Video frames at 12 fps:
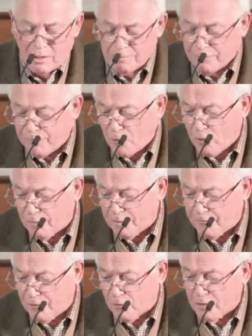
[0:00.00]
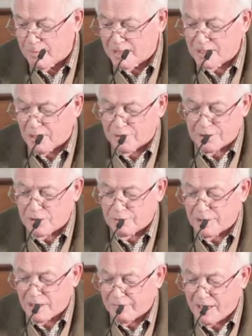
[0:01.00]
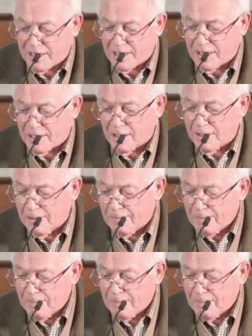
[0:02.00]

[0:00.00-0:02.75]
Before the mid-90s, we never had any.